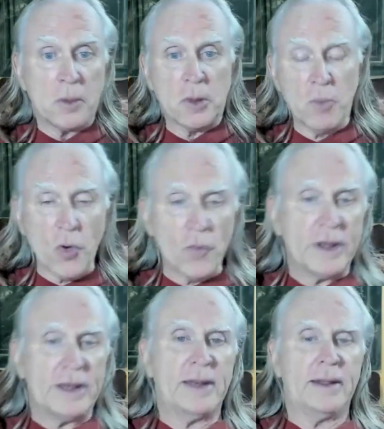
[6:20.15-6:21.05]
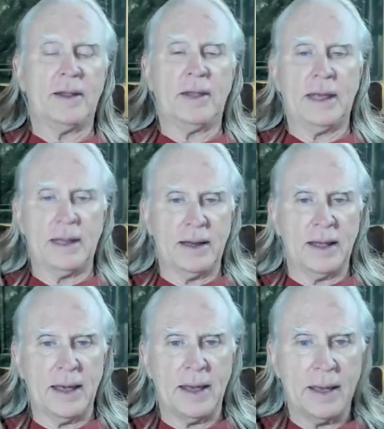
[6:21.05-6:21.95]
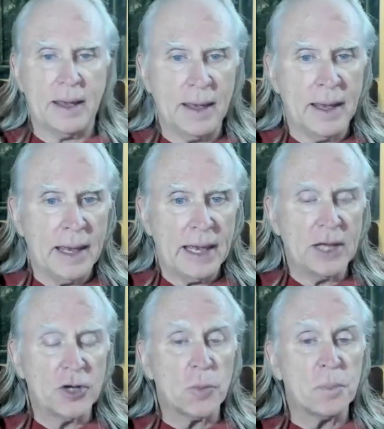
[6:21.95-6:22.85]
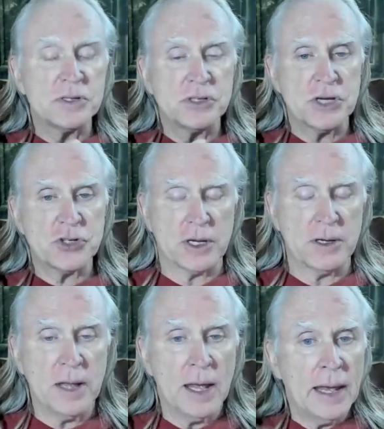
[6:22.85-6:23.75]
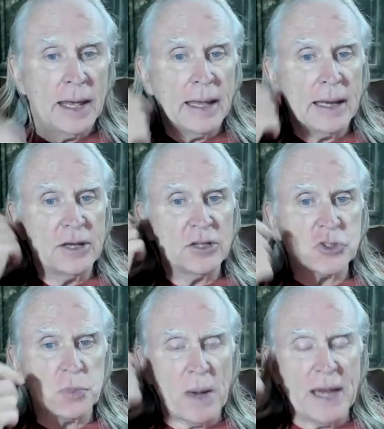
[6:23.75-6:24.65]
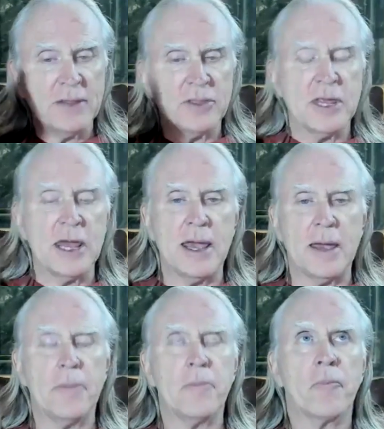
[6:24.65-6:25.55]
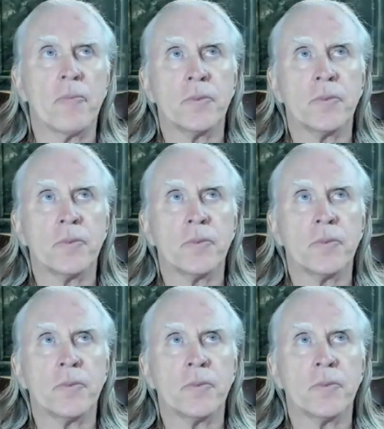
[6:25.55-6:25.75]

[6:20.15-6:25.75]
to move it in a into position despite the